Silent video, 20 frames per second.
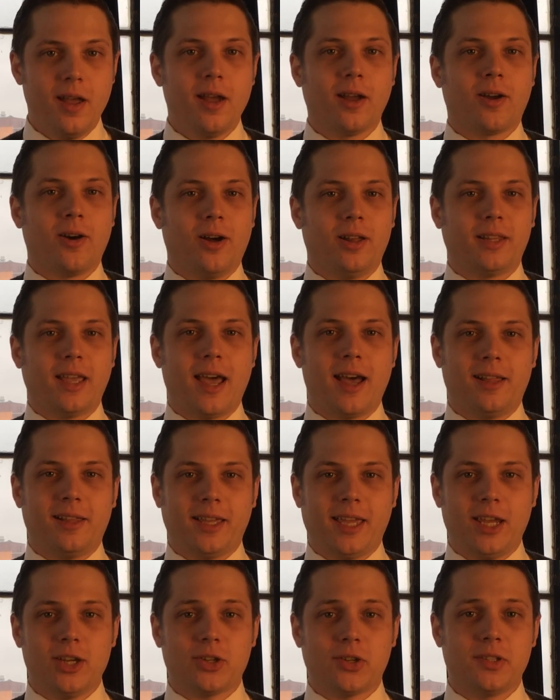called
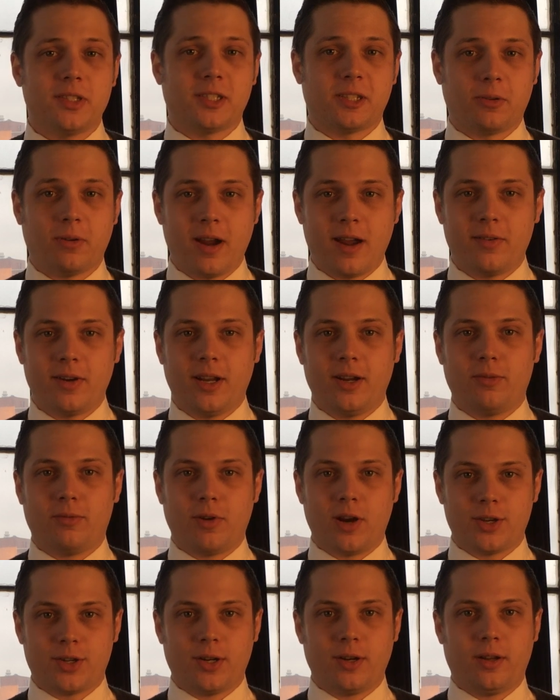allegations surrounding
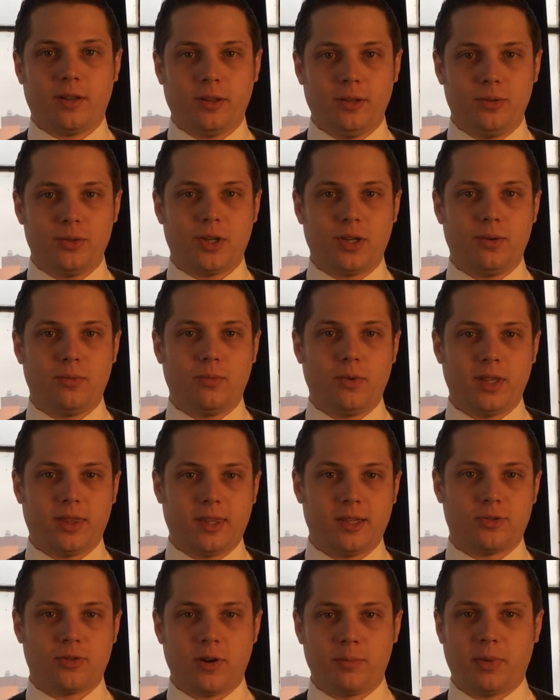Russian collusion with
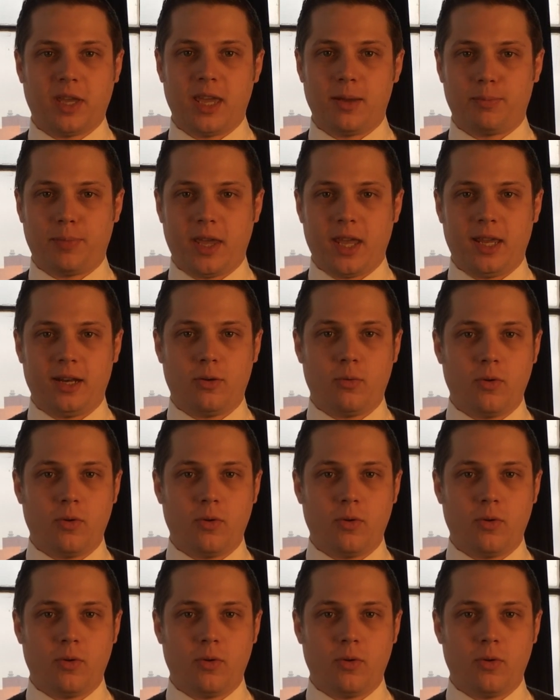the Trump campaign,